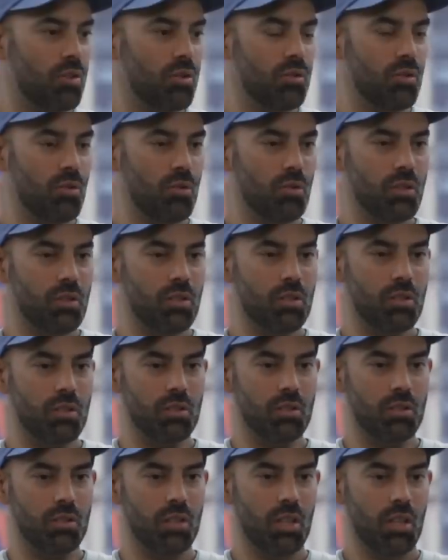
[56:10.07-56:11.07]
You know that
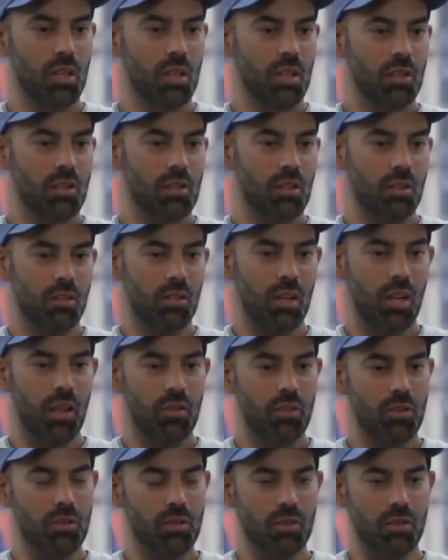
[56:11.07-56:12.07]
the the
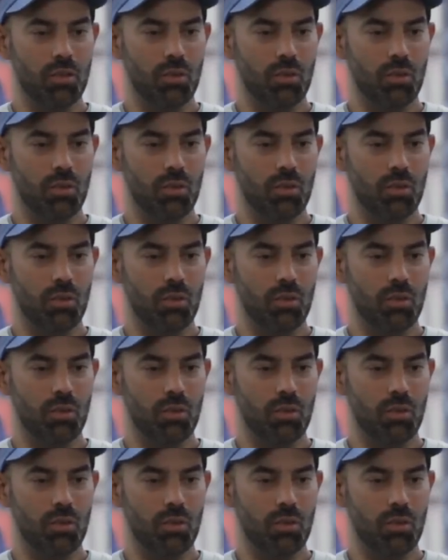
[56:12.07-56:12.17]
leather,